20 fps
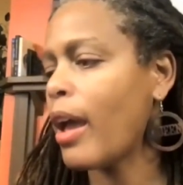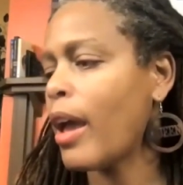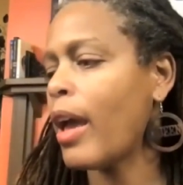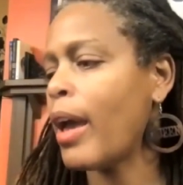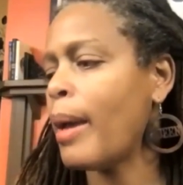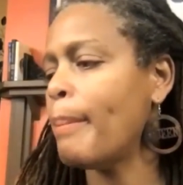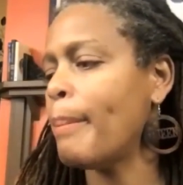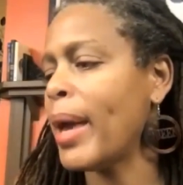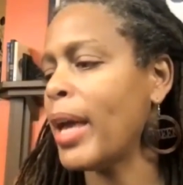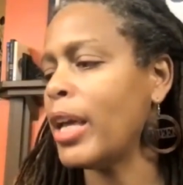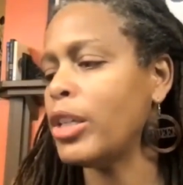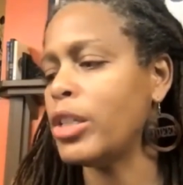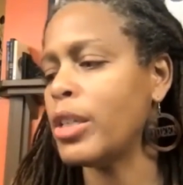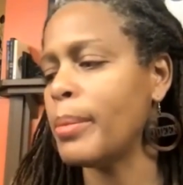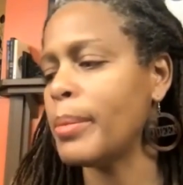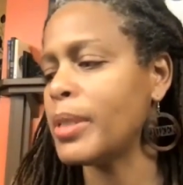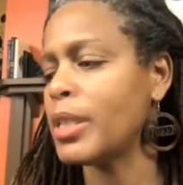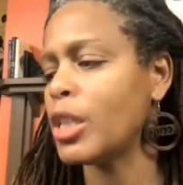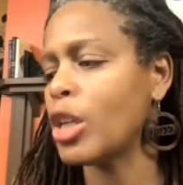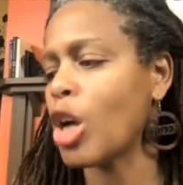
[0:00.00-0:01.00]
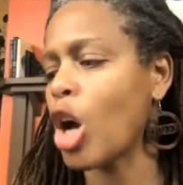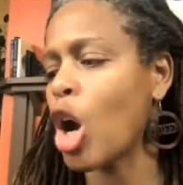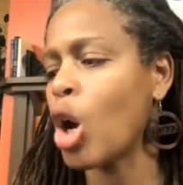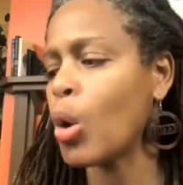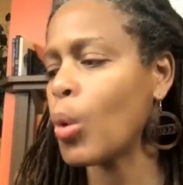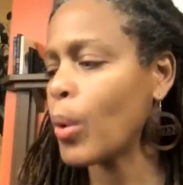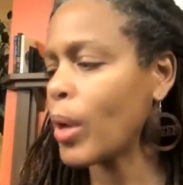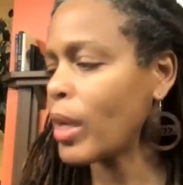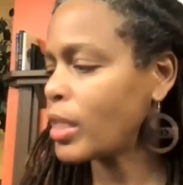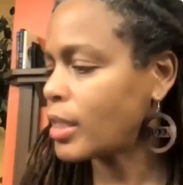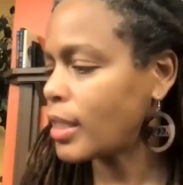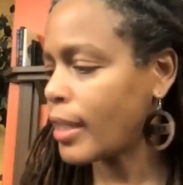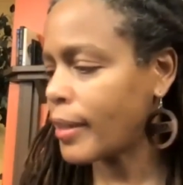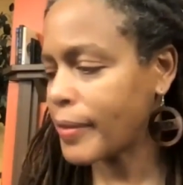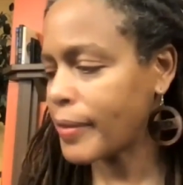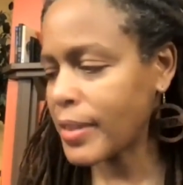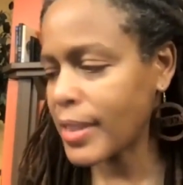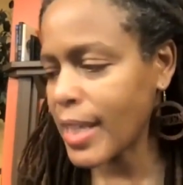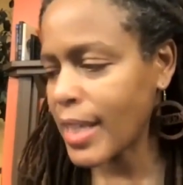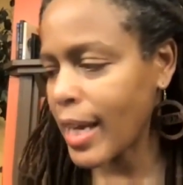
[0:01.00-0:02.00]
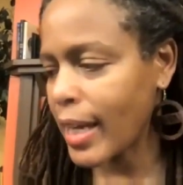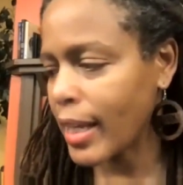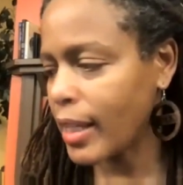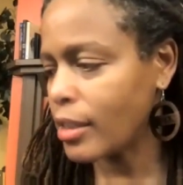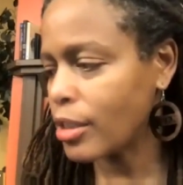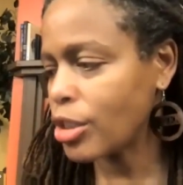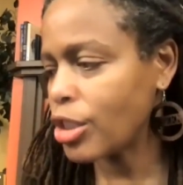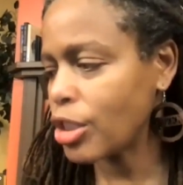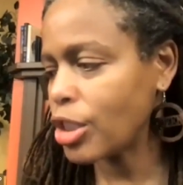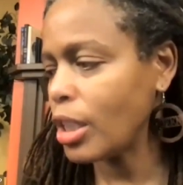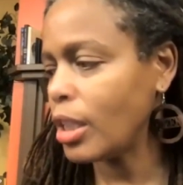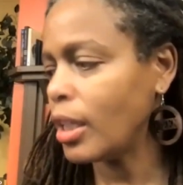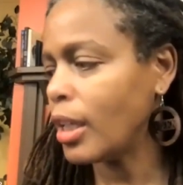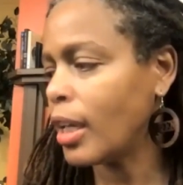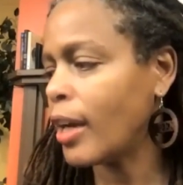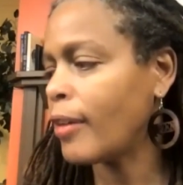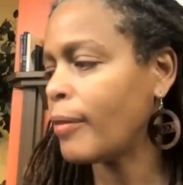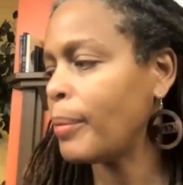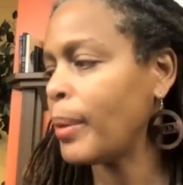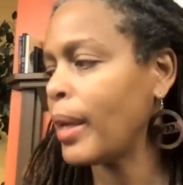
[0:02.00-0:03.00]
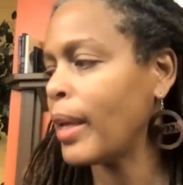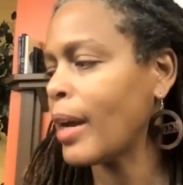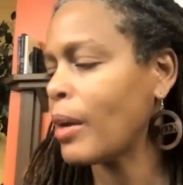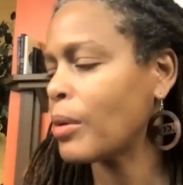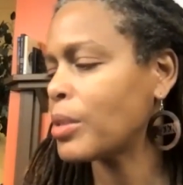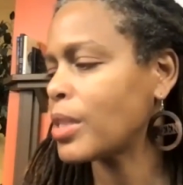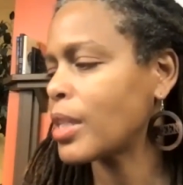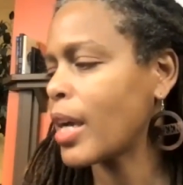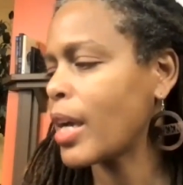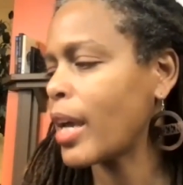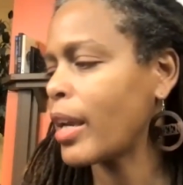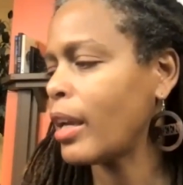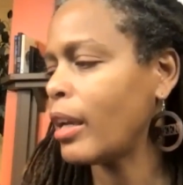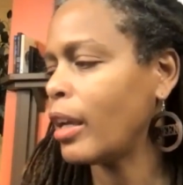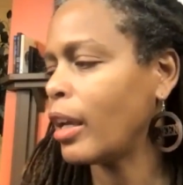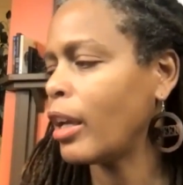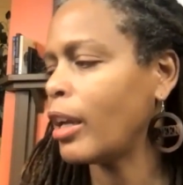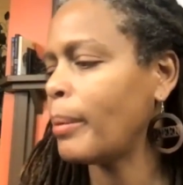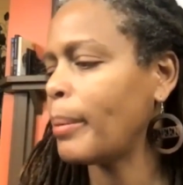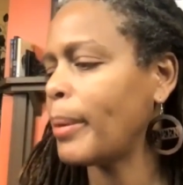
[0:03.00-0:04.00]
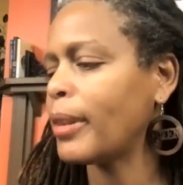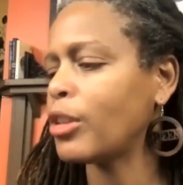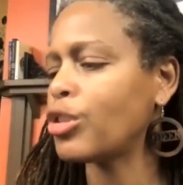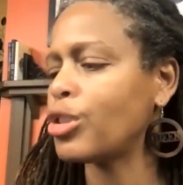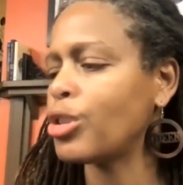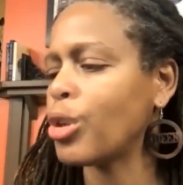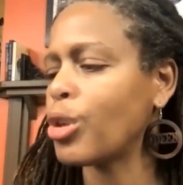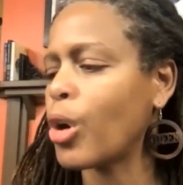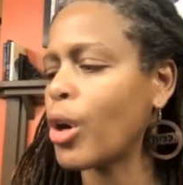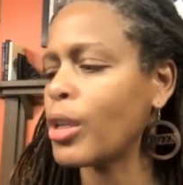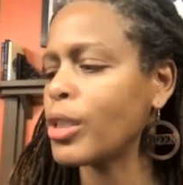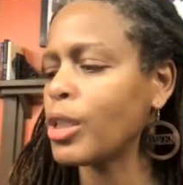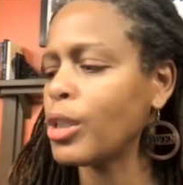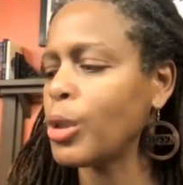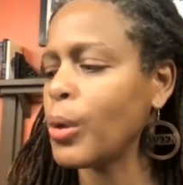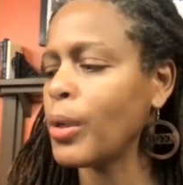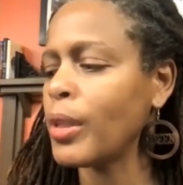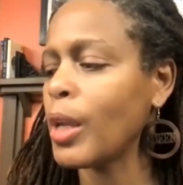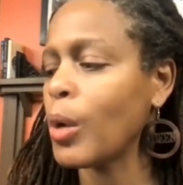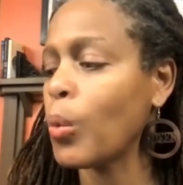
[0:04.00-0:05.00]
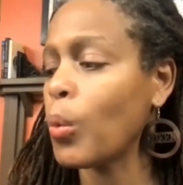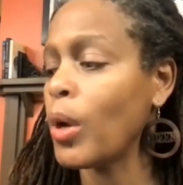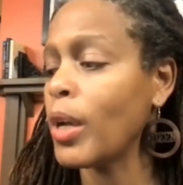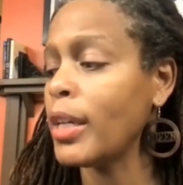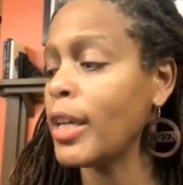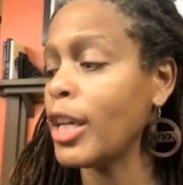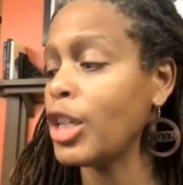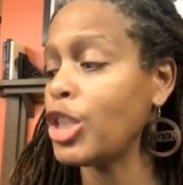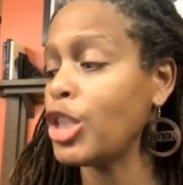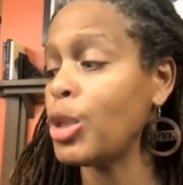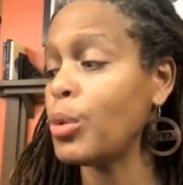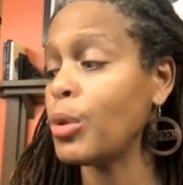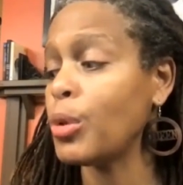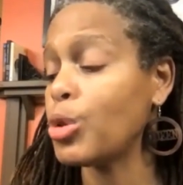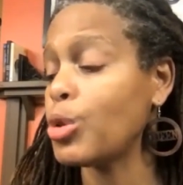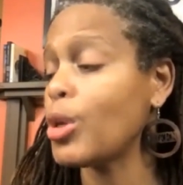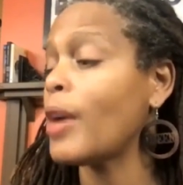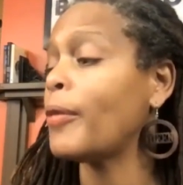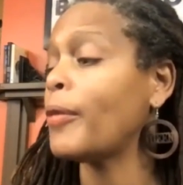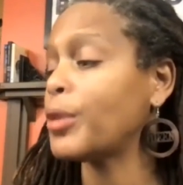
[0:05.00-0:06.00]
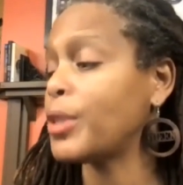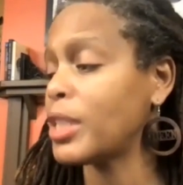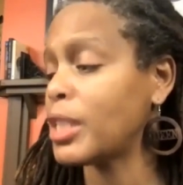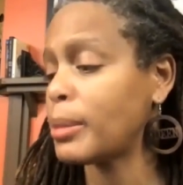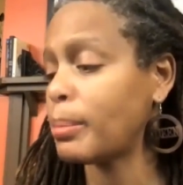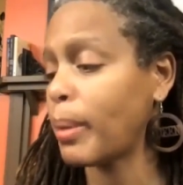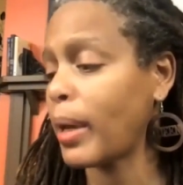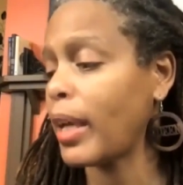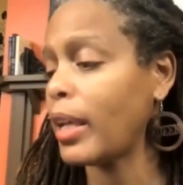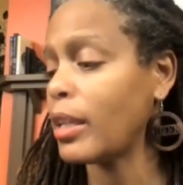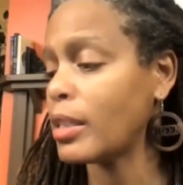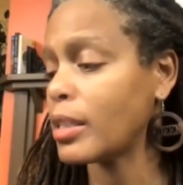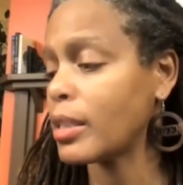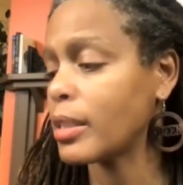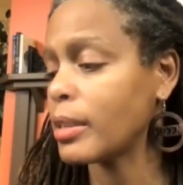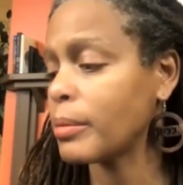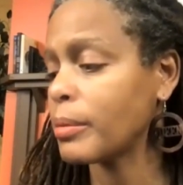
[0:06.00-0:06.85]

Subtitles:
And Mae Jemison always loved science. She loved being outside and looking up at the stars and knowing that one day she would travel to space.